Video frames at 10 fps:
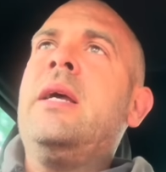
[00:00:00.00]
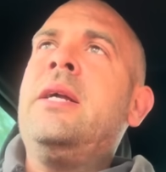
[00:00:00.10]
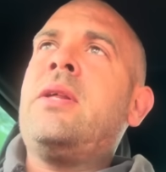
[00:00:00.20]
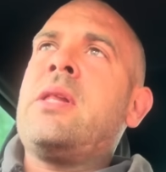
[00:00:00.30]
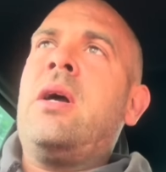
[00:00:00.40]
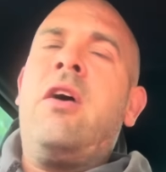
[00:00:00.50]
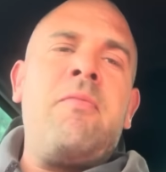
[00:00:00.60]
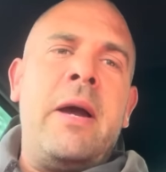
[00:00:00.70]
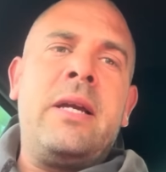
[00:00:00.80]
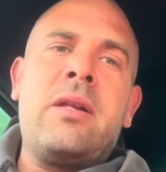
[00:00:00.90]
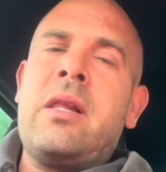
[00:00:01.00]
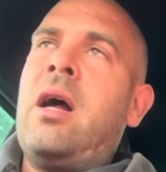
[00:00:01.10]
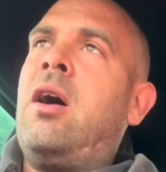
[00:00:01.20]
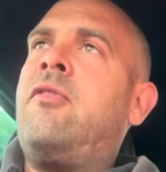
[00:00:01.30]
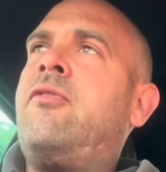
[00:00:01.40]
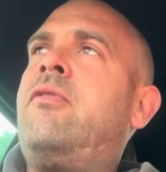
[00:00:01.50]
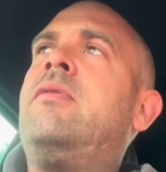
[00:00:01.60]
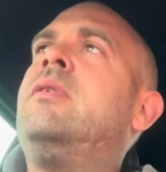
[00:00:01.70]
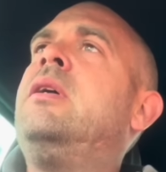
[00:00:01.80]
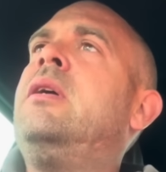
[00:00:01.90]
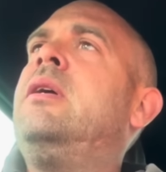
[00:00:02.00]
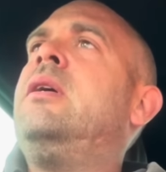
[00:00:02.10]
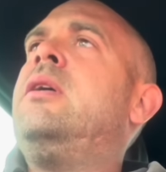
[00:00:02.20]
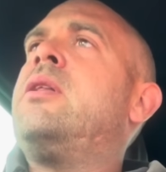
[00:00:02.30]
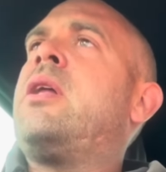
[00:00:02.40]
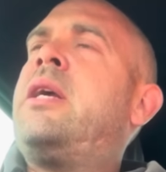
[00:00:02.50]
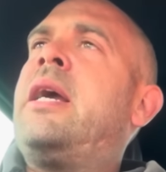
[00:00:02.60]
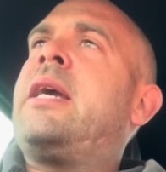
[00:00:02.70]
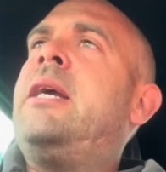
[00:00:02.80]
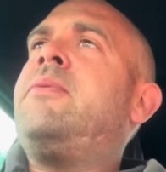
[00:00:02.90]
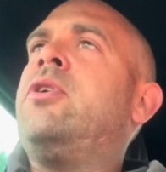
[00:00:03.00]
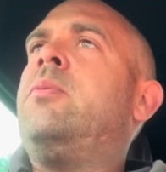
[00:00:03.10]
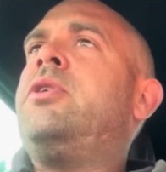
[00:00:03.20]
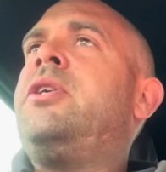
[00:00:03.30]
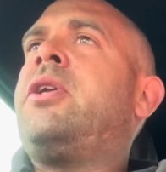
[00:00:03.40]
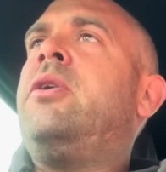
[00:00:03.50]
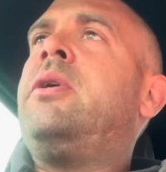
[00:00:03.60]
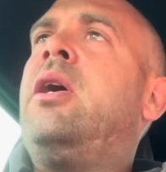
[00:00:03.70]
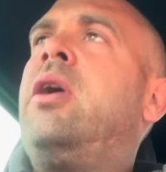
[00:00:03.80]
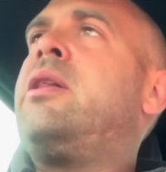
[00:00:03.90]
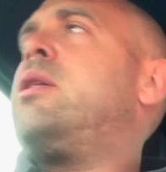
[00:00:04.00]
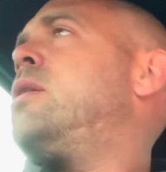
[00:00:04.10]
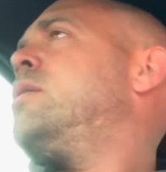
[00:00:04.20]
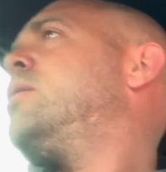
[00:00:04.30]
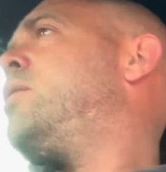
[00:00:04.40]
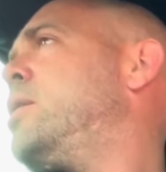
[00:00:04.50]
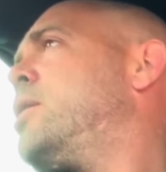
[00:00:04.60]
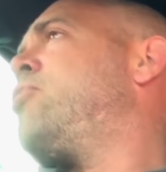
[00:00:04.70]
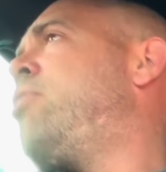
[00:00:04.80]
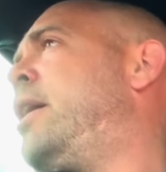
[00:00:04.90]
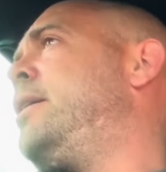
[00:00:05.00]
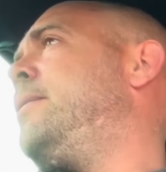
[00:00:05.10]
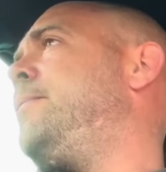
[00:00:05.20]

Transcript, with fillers: It doesn't half make us laugh. So yeah, keep doing what you do, guys, because it's great.